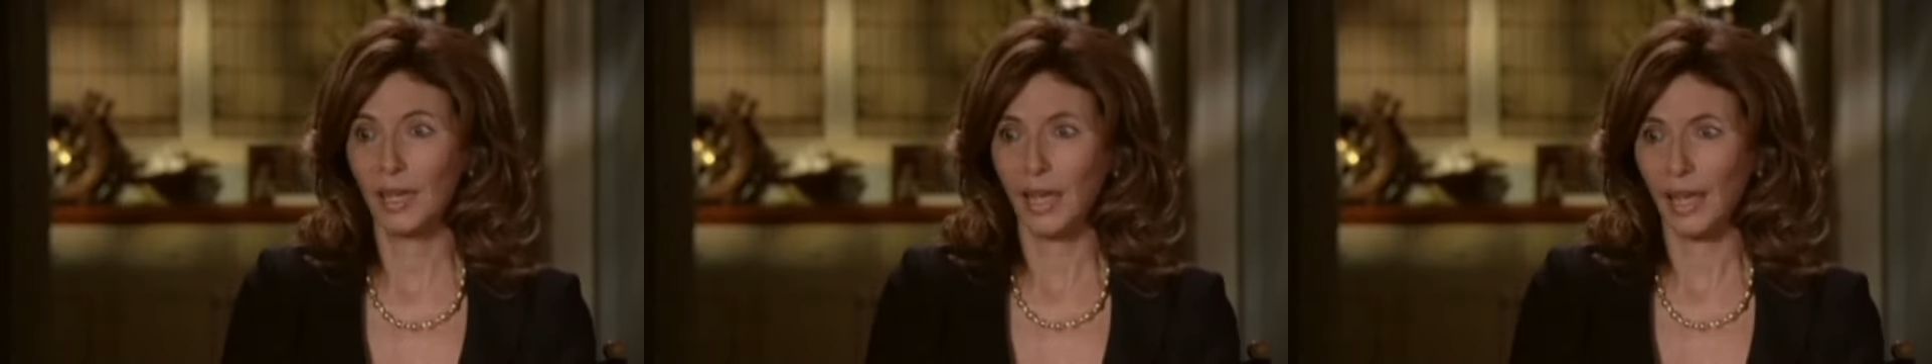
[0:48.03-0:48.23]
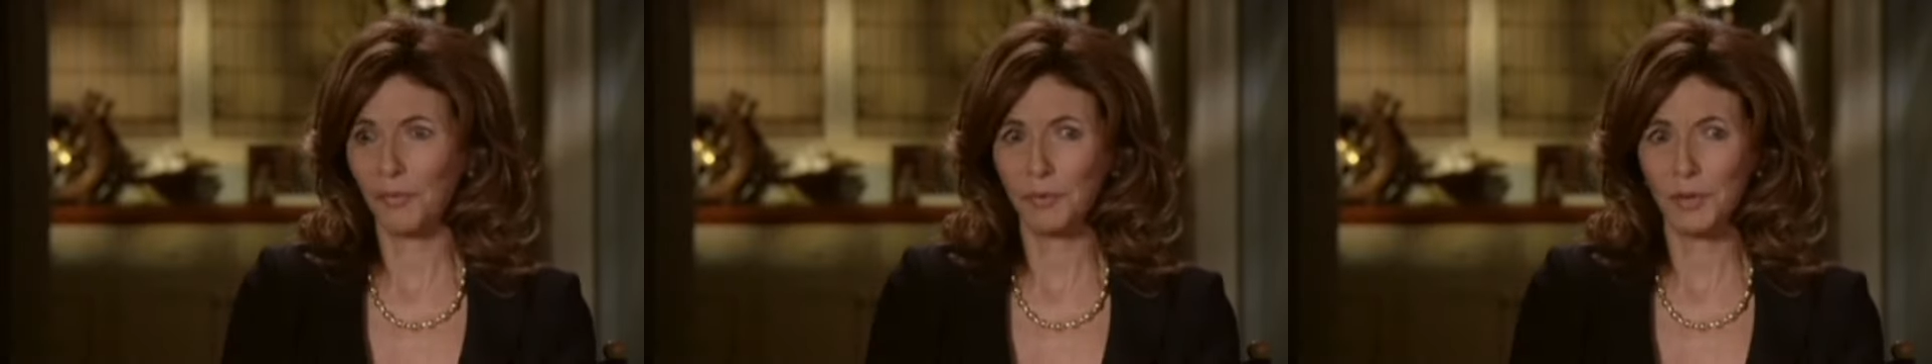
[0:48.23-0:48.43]

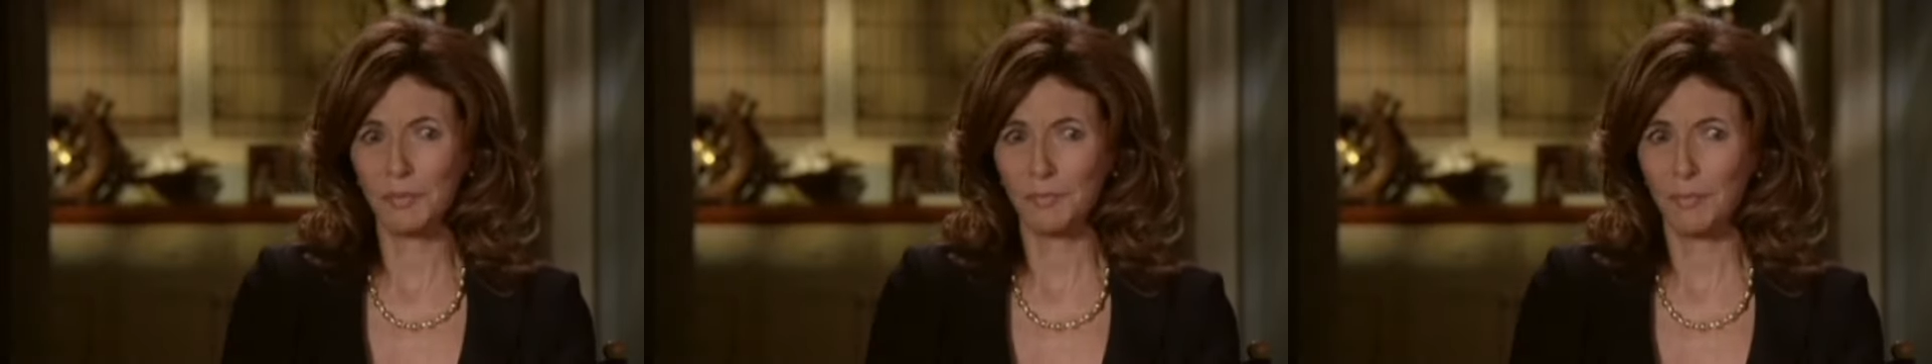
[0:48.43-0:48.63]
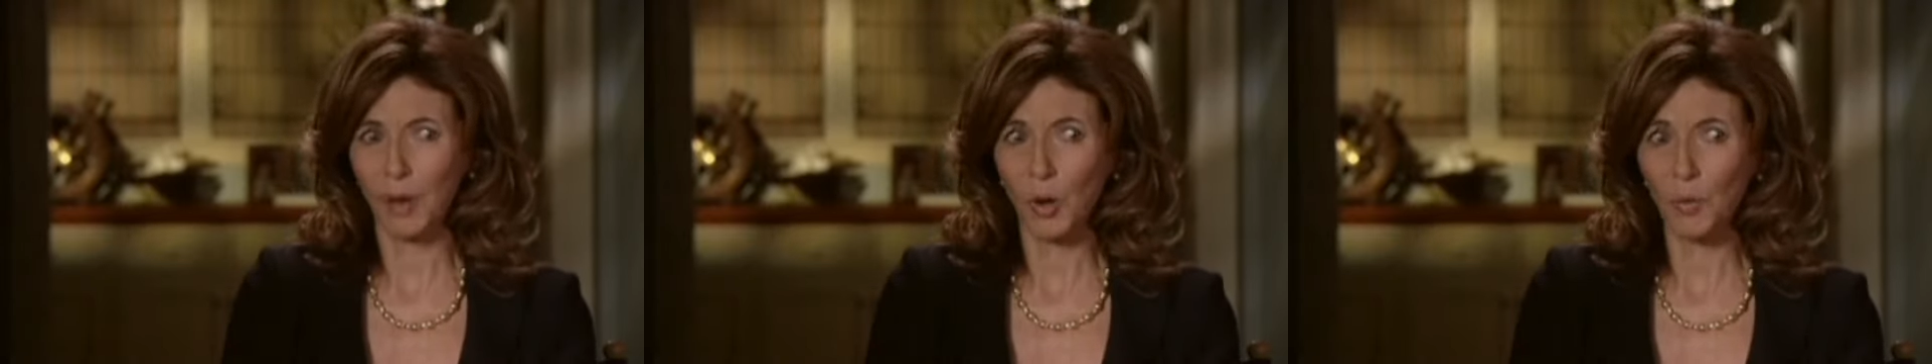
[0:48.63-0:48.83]
Every
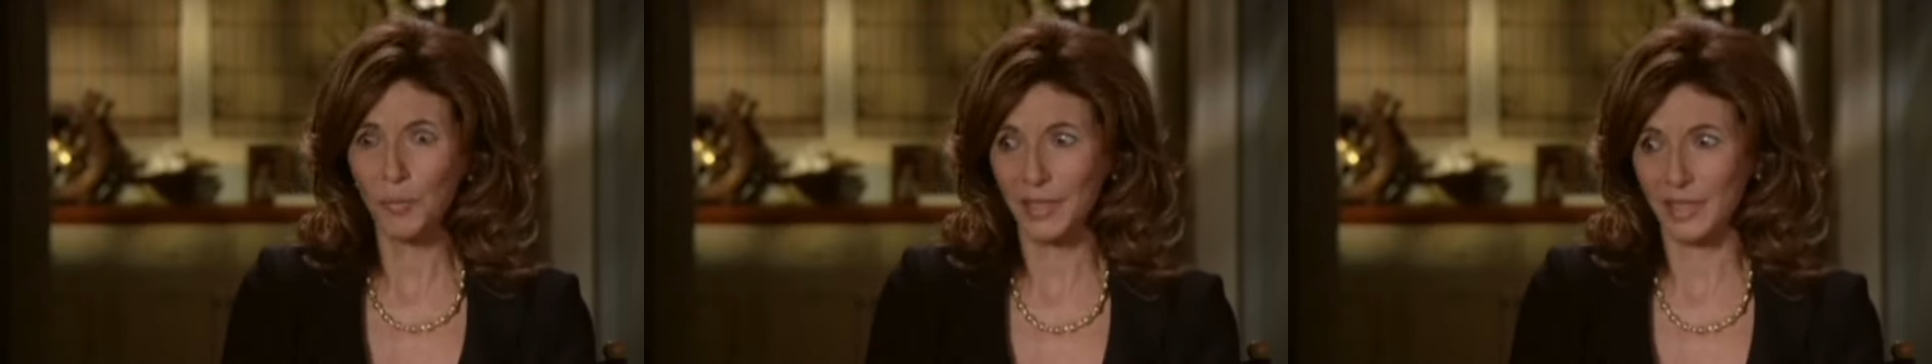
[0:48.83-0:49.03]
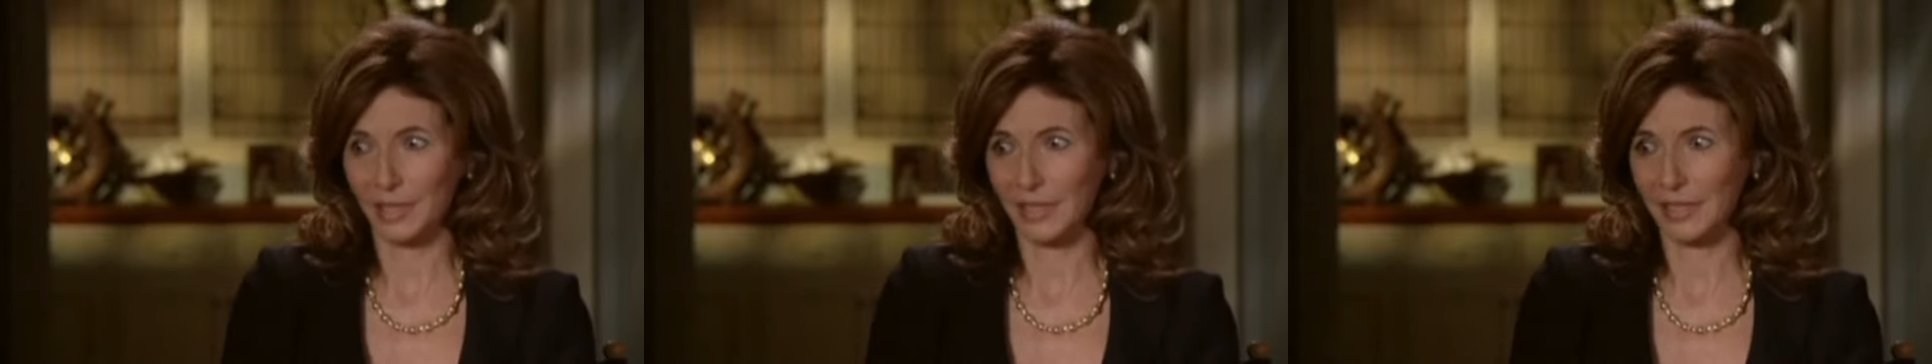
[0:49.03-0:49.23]

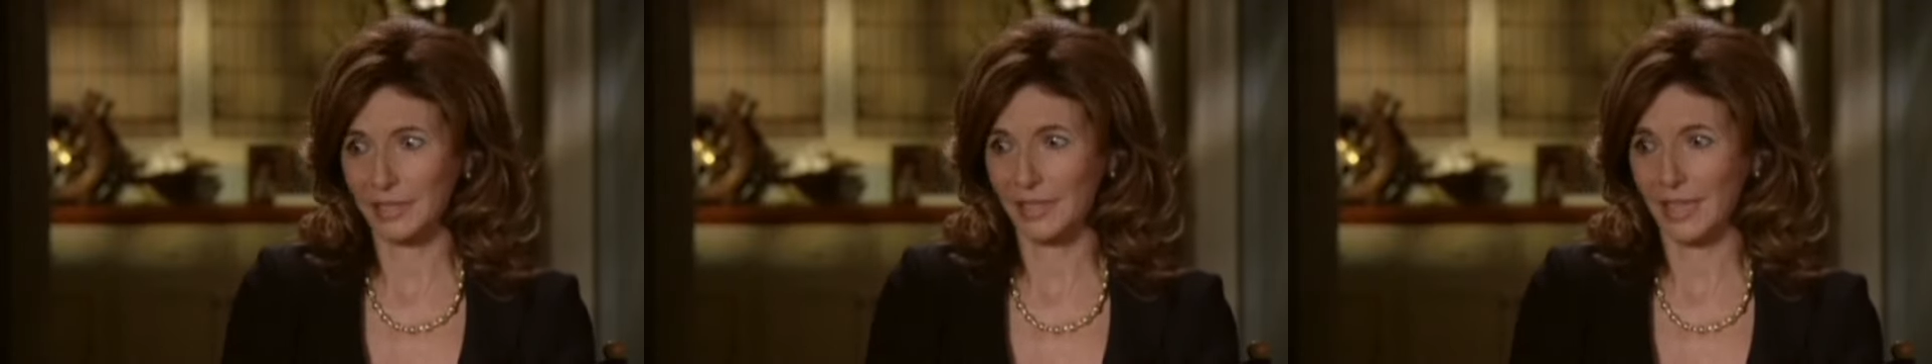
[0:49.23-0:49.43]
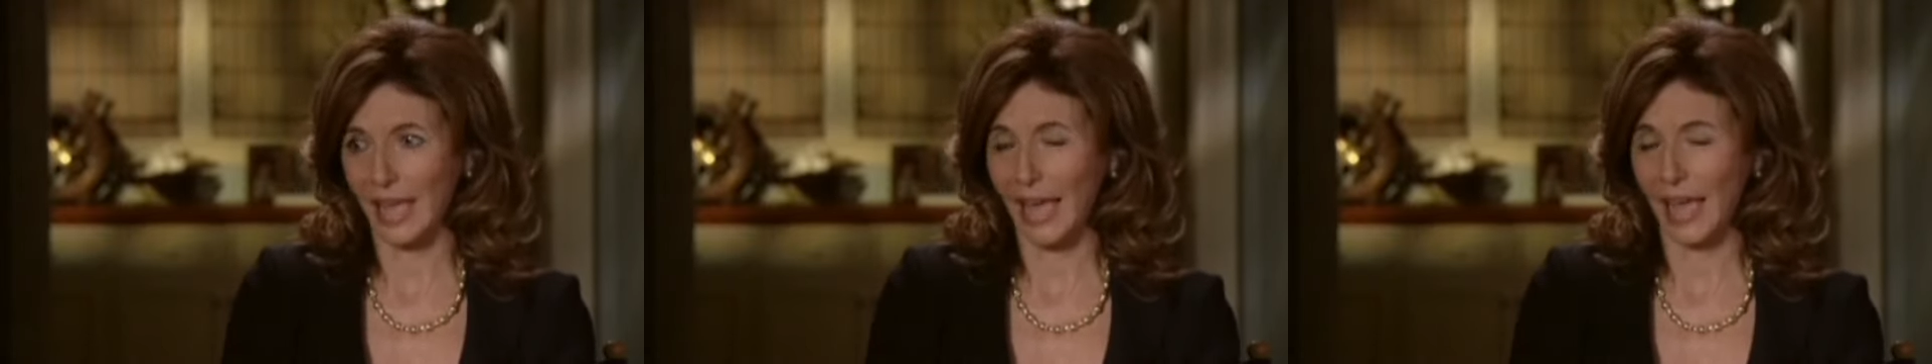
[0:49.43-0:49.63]
moment
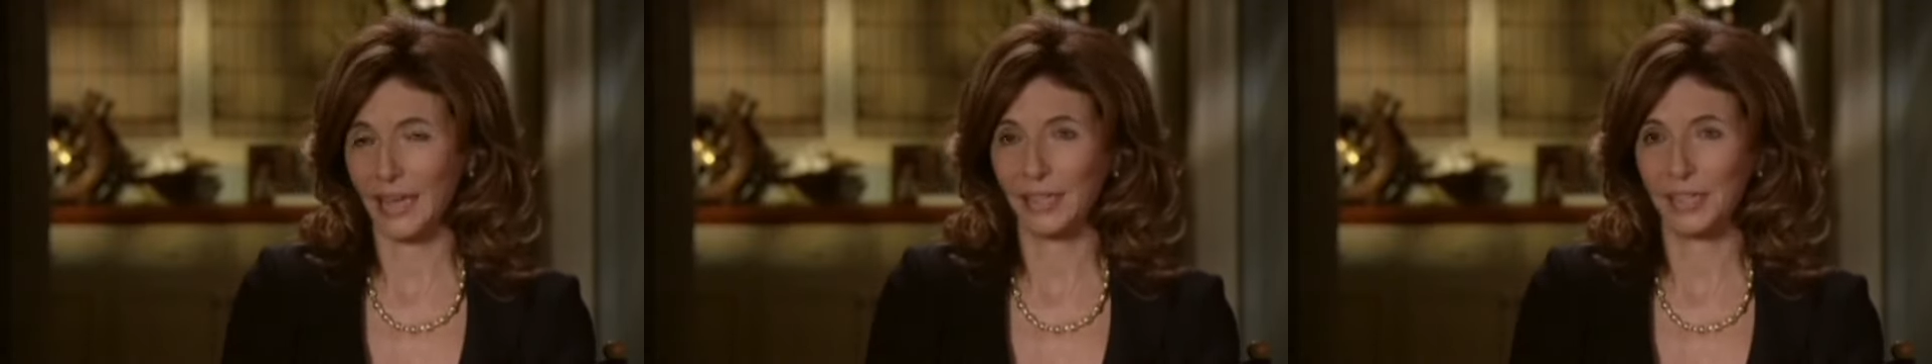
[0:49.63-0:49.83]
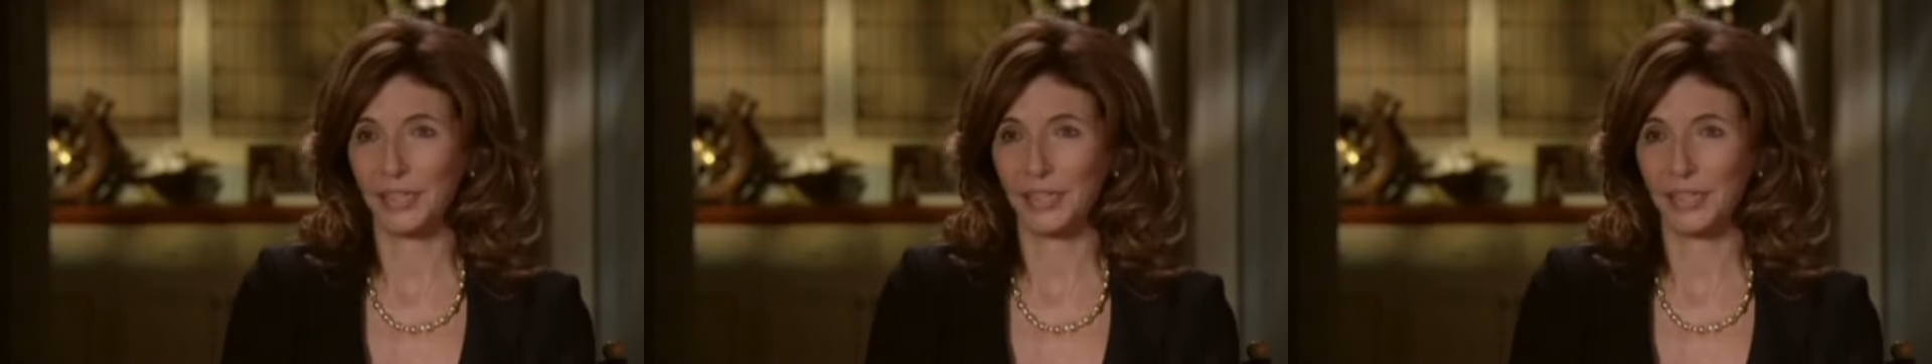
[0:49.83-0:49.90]
is that,